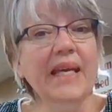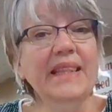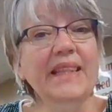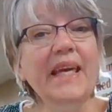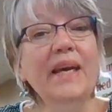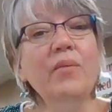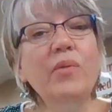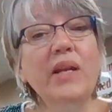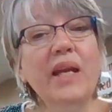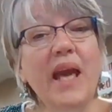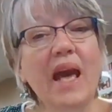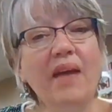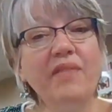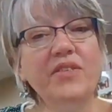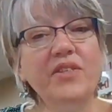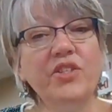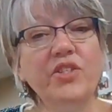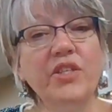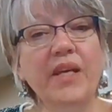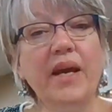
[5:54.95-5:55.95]
they would have
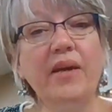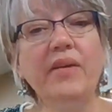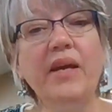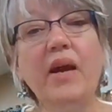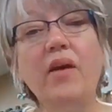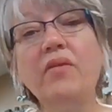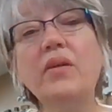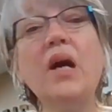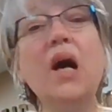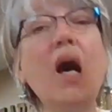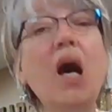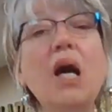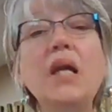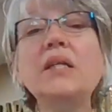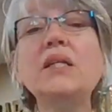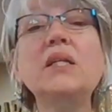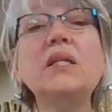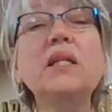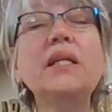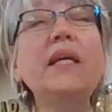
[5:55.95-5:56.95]
to shout out,
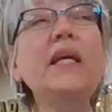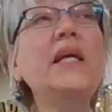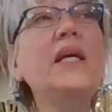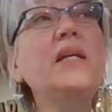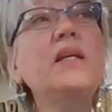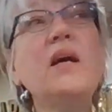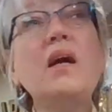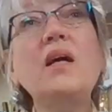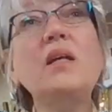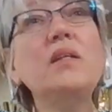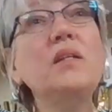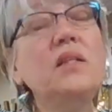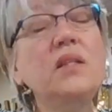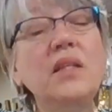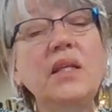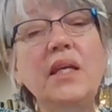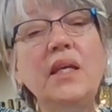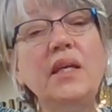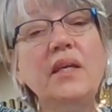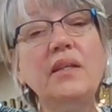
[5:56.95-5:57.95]
unclean,
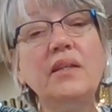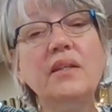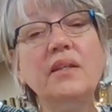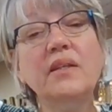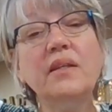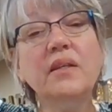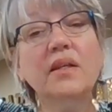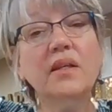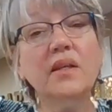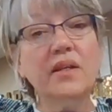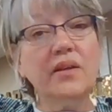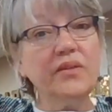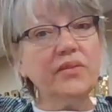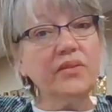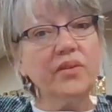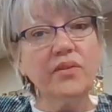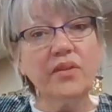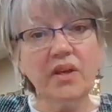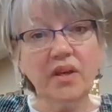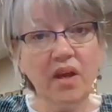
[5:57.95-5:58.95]
unclean,
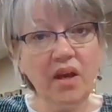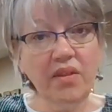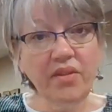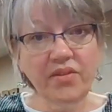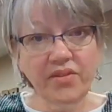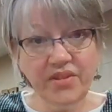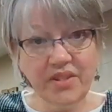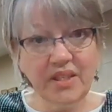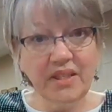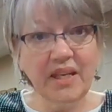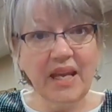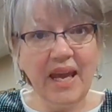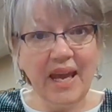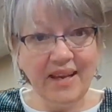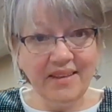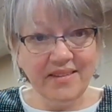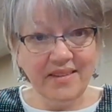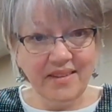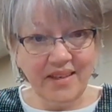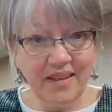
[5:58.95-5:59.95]
so that others didn't
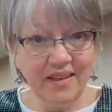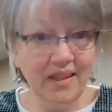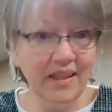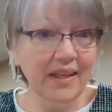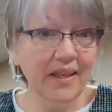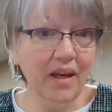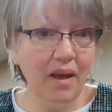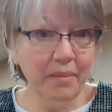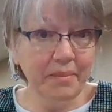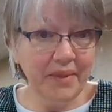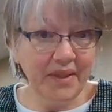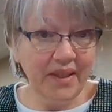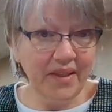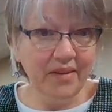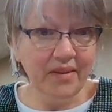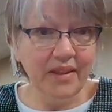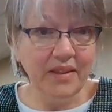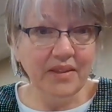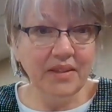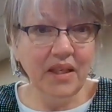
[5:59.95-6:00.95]
accidentally come
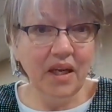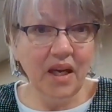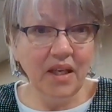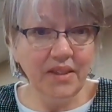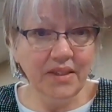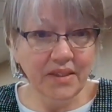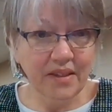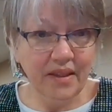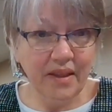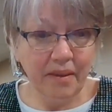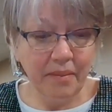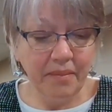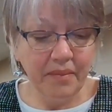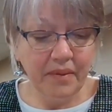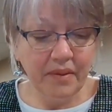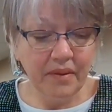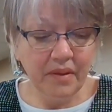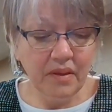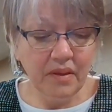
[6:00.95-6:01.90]
near and touch them.